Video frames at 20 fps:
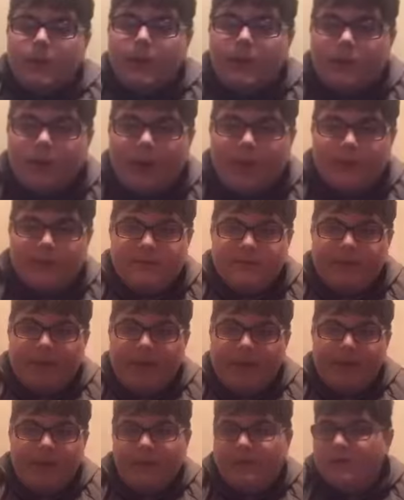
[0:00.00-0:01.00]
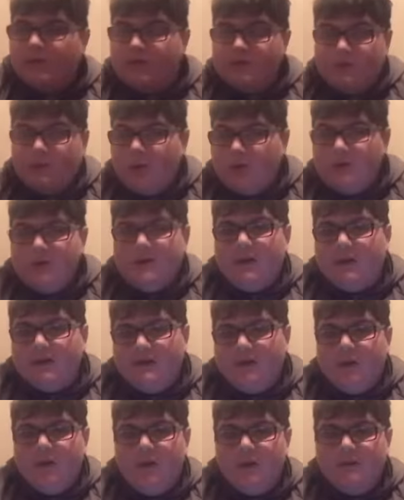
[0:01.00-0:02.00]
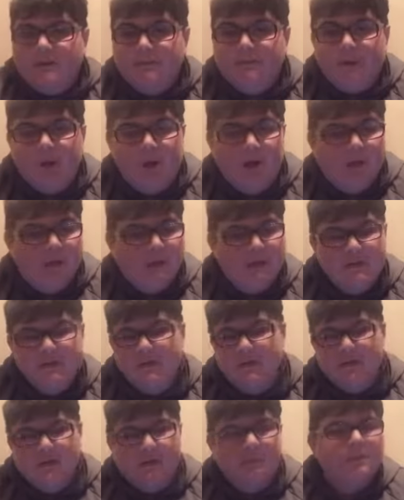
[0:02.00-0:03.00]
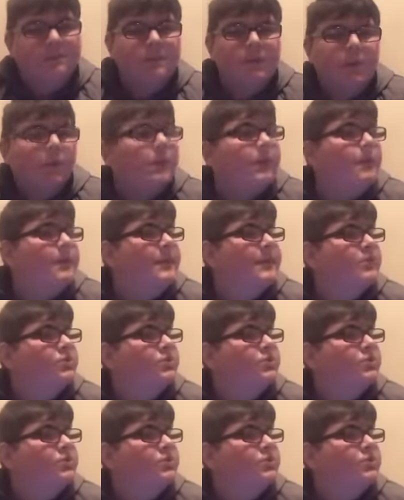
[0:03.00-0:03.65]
I was in Blackburn, so I just decided to go down to Burnley because it's only a couple of minute